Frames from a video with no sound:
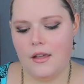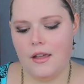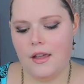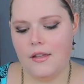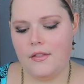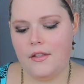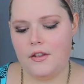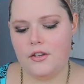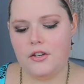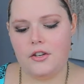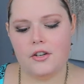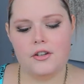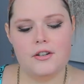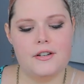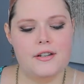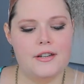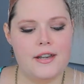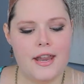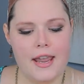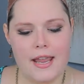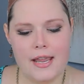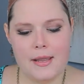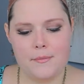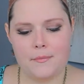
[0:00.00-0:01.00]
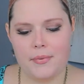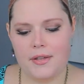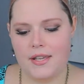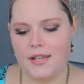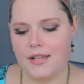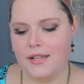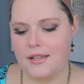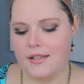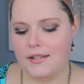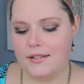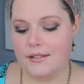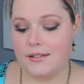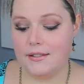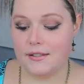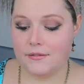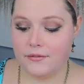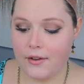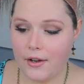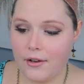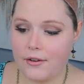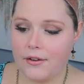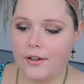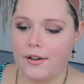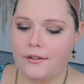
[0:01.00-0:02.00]
And then your nape is
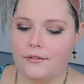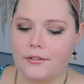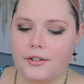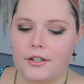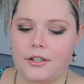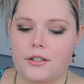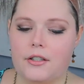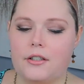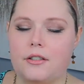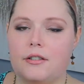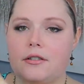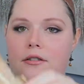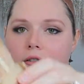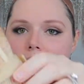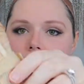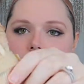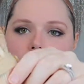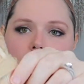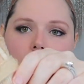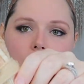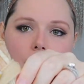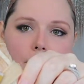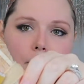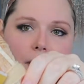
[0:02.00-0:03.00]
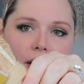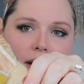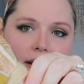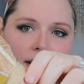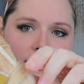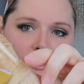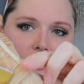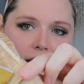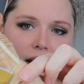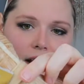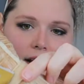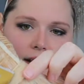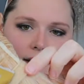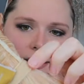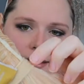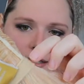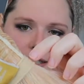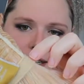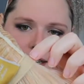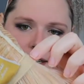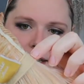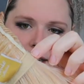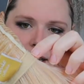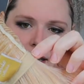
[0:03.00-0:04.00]
felt covered, but it's not
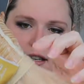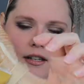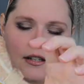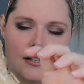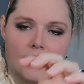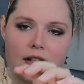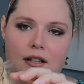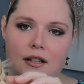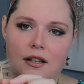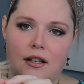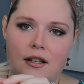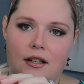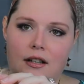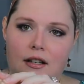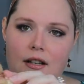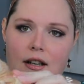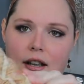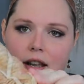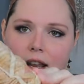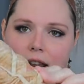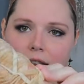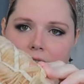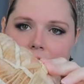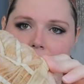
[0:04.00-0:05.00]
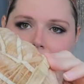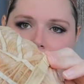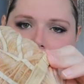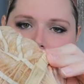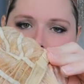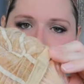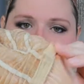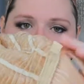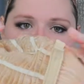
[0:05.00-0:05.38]
extended. And you